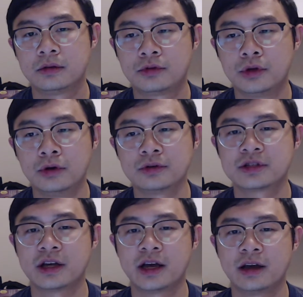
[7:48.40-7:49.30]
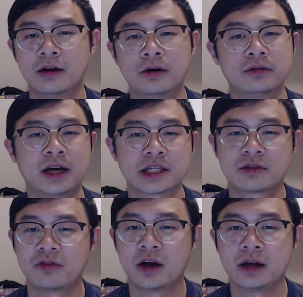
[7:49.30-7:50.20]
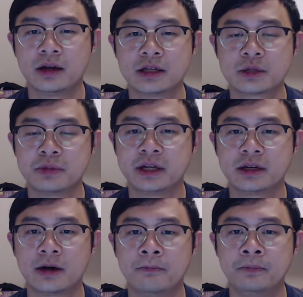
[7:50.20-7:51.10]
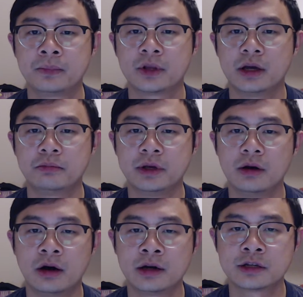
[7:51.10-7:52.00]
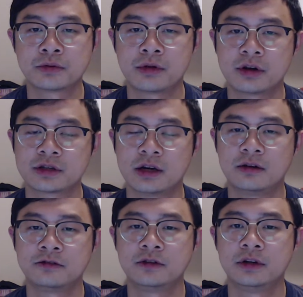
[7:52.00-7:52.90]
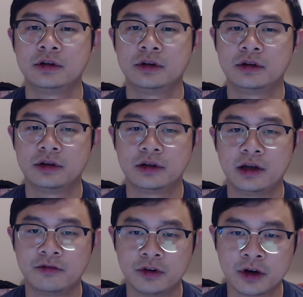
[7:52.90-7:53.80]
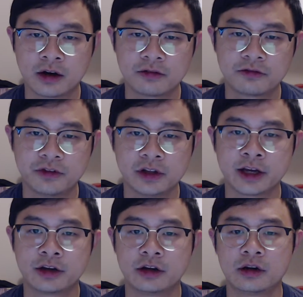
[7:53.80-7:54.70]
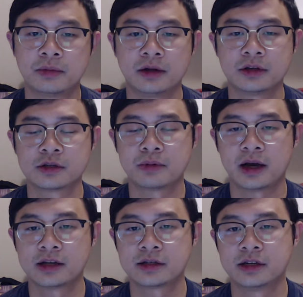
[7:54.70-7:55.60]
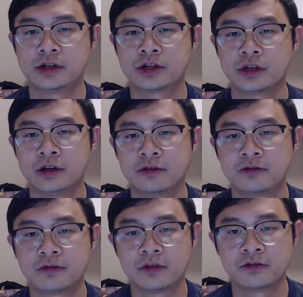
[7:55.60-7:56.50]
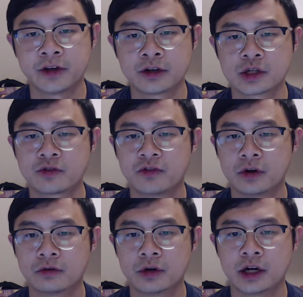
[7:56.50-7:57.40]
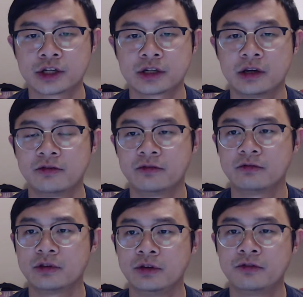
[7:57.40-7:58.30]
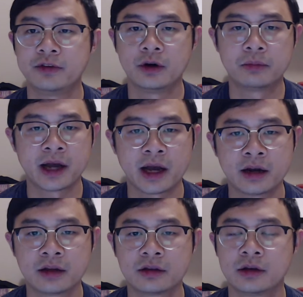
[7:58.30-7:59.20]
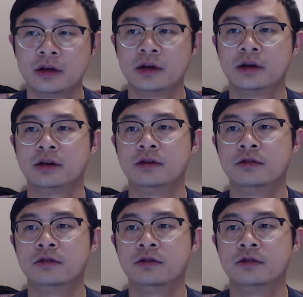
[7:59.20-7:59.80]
don't say, oh, that's fine, and speed it up. Okay, be honest with yourself. If you're not feeling good about this passage, if the fingers feel rushed, if you feel panicked, you